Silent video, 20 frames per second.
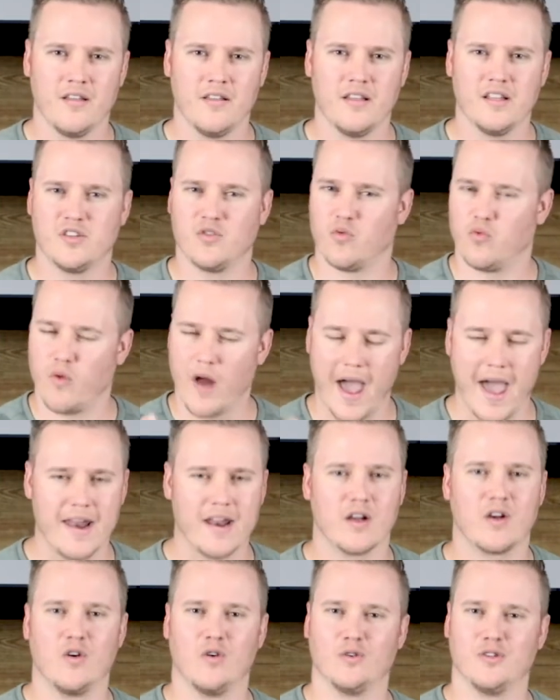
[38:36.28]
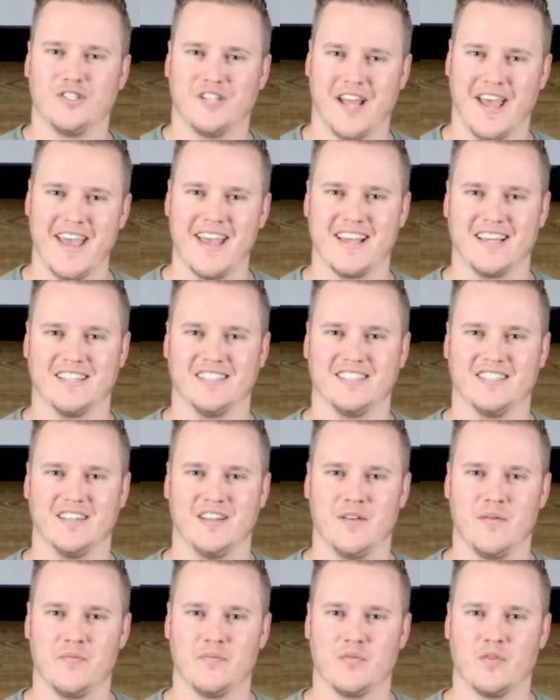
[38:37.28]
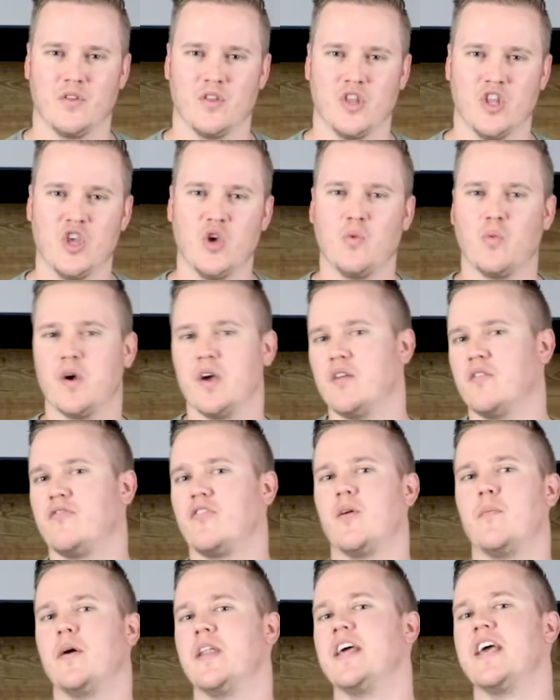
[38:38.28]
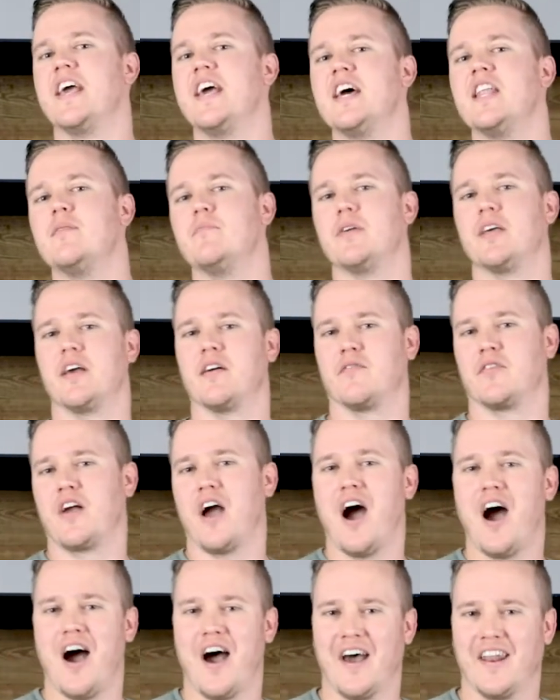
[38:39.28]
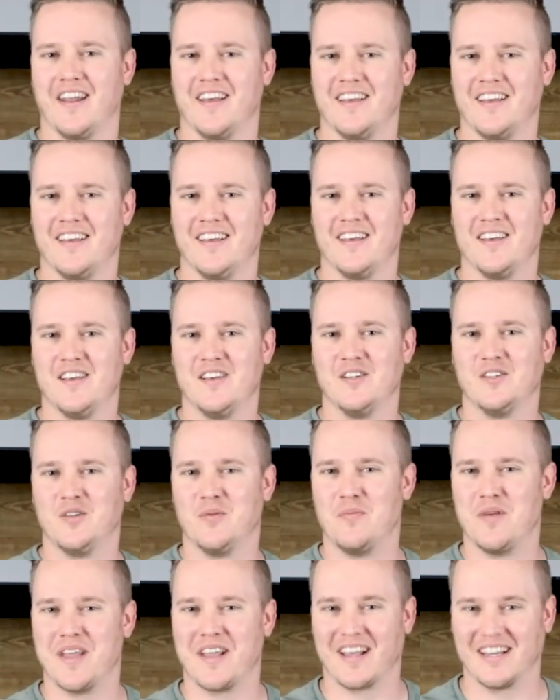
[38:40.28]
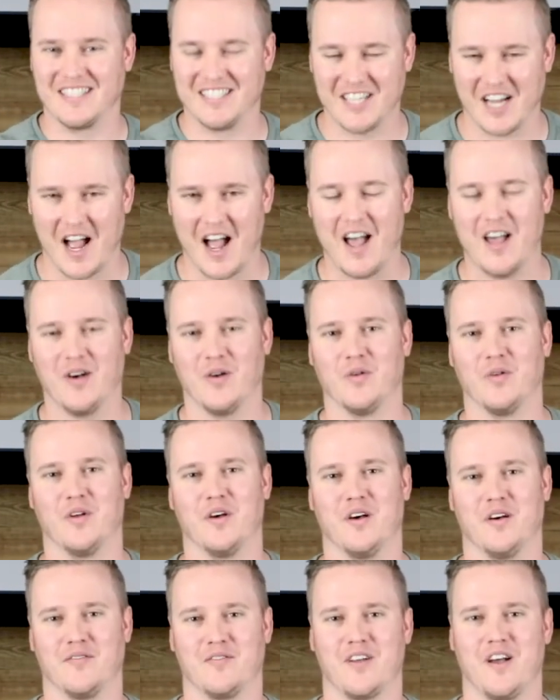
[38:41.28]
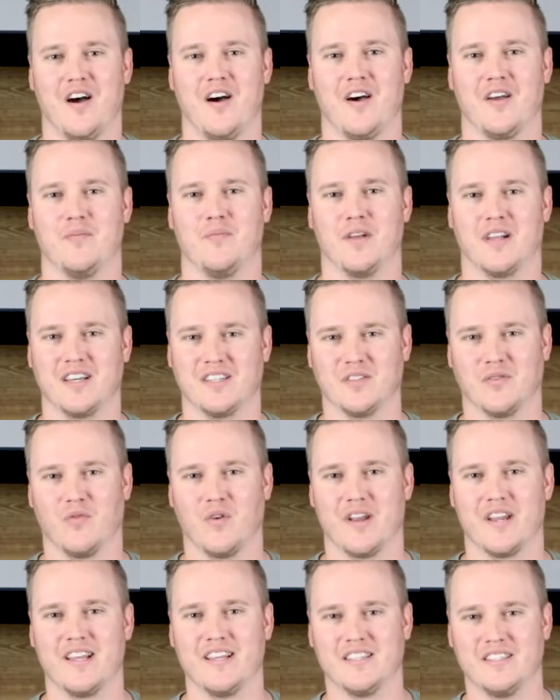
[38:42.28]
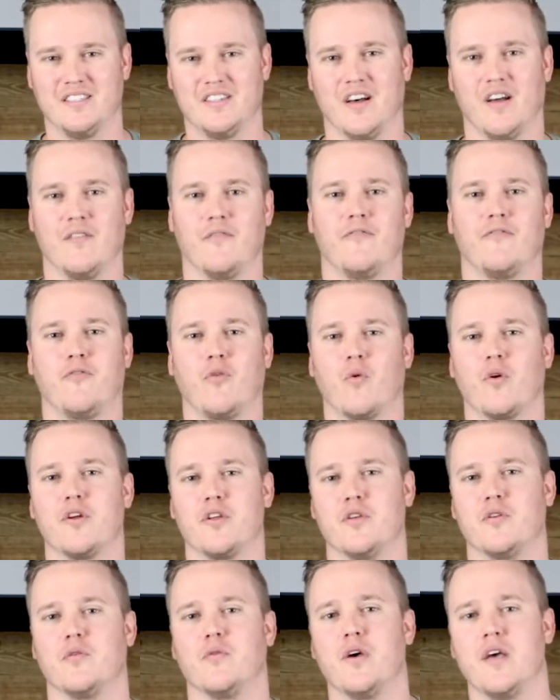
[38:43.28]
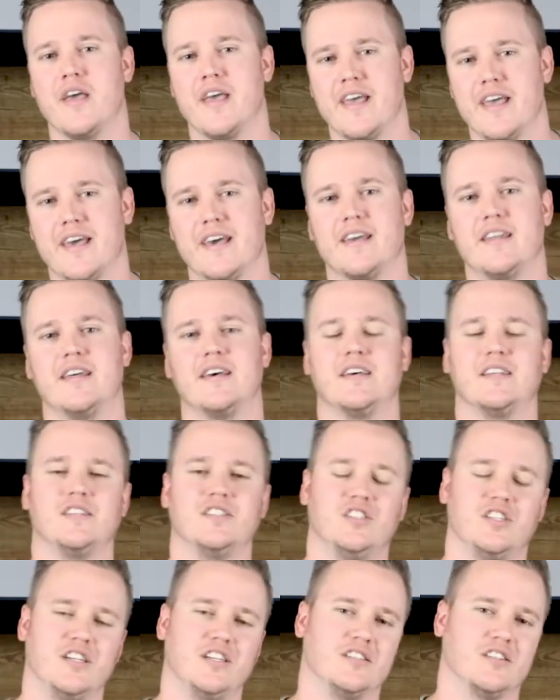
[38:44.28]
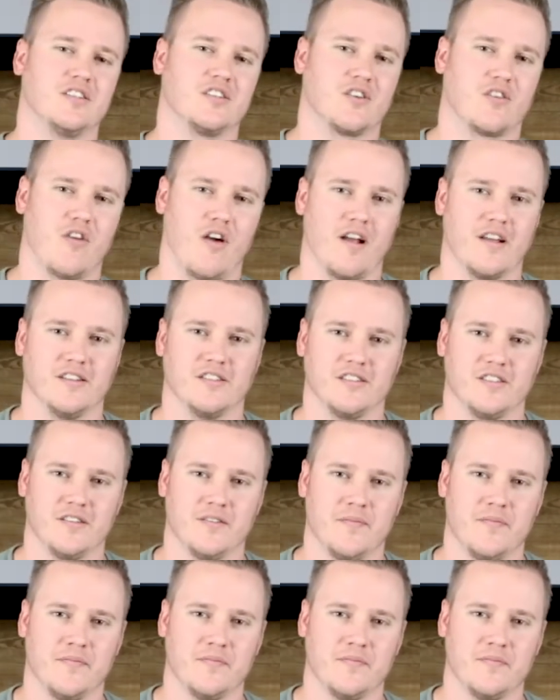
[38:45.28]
It's radical change. You went from an enemy of God to being a child of God because of what he has done for you in Jesus Christ.